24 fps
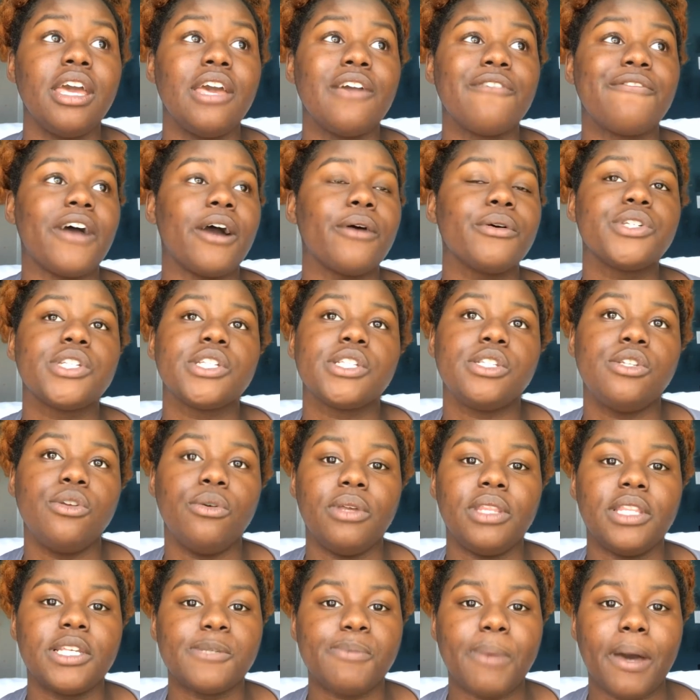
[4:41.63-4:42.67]
If I was just
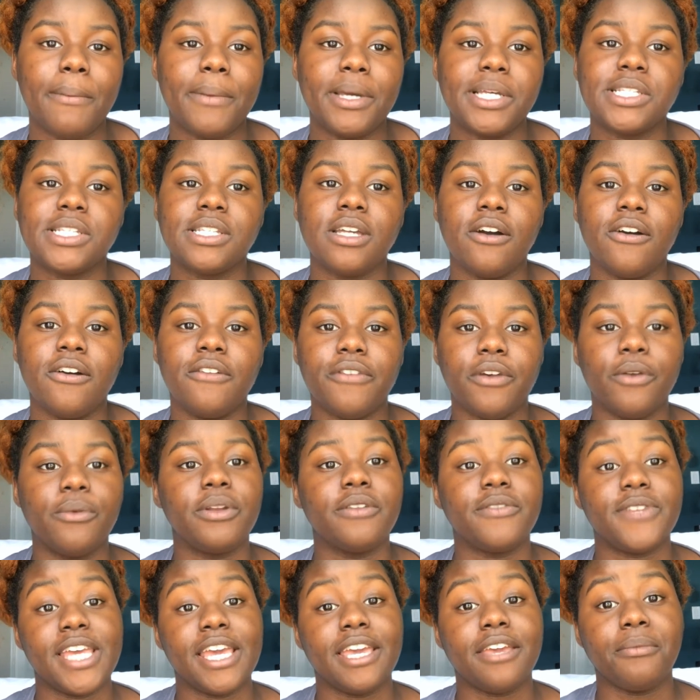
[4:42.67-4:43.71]
doing this by myself, it
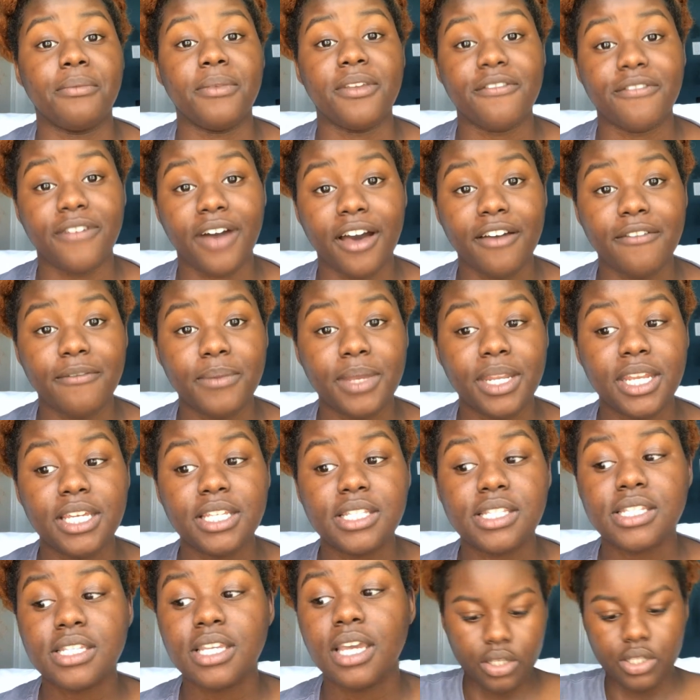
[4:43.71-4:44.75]
would have taken me 5
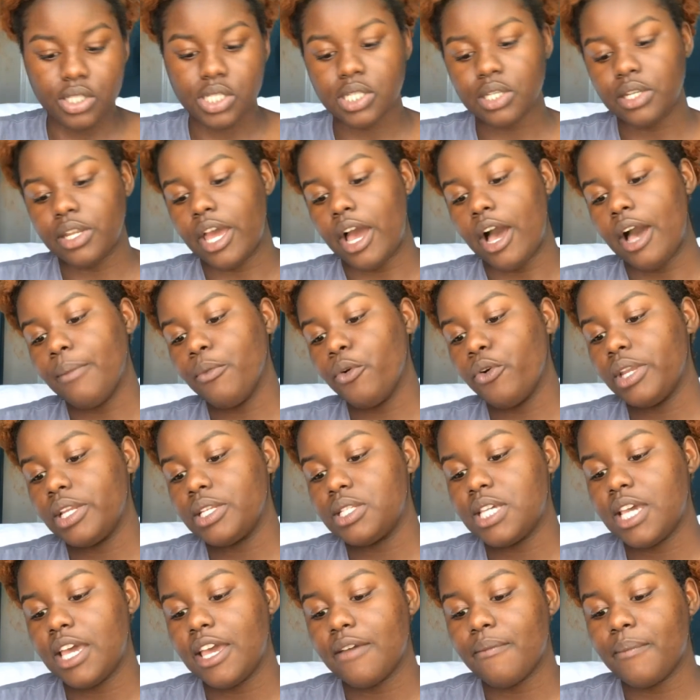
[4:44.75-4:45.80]
minutes. So now I'm going
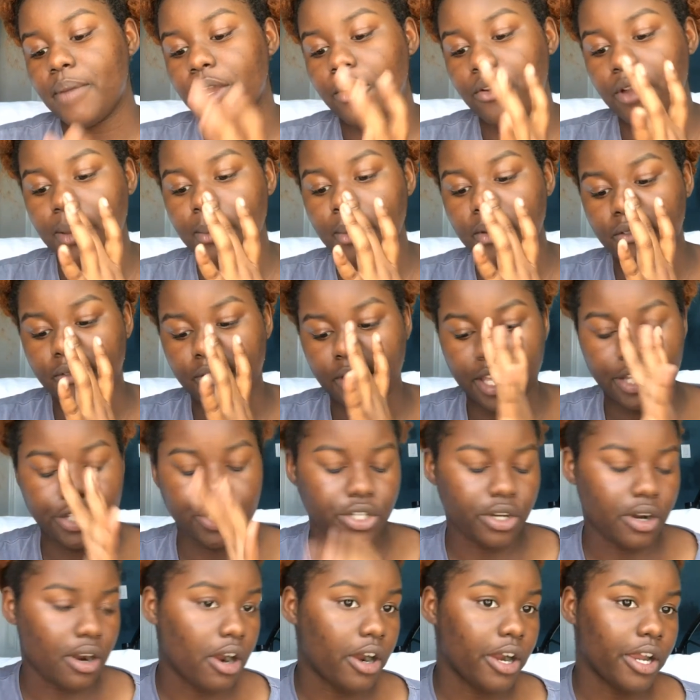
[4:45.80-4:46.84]
to take my Cream of
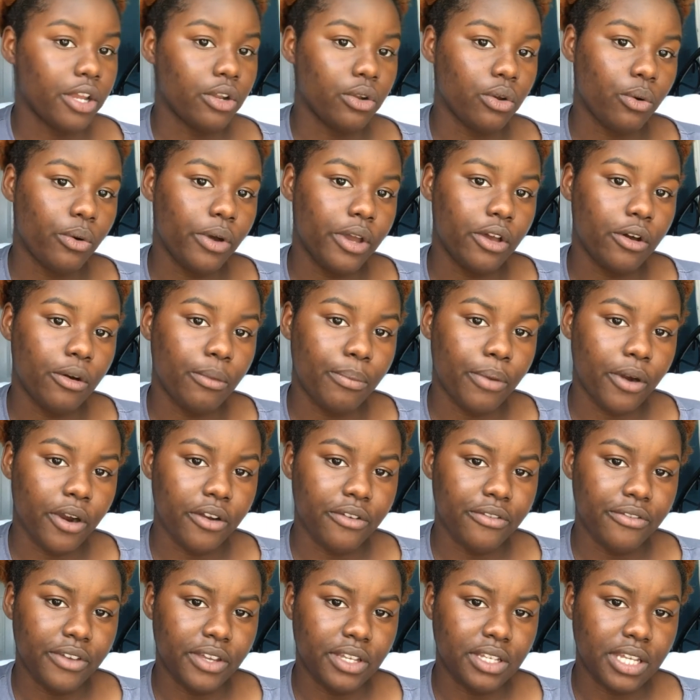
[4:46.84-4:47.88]
Nature Argan Oil
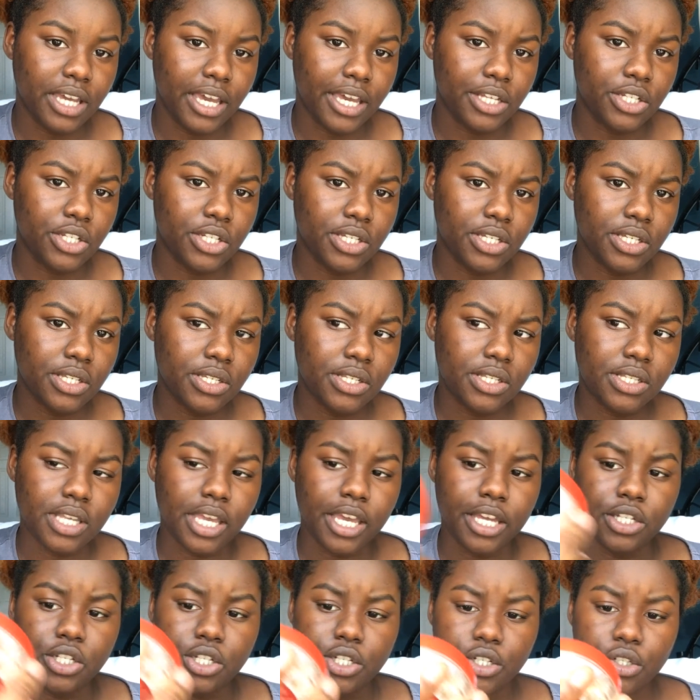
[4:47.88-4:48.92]
Perfect Edges
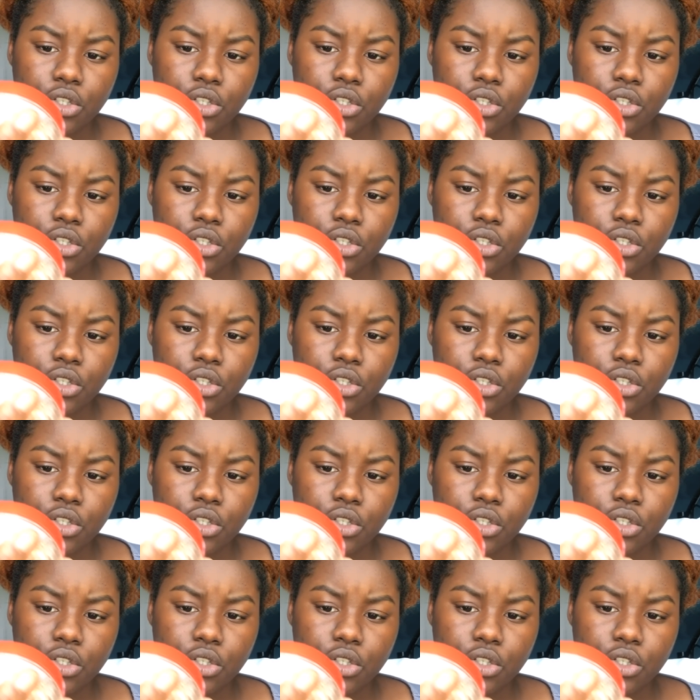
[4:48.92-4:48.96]
Edge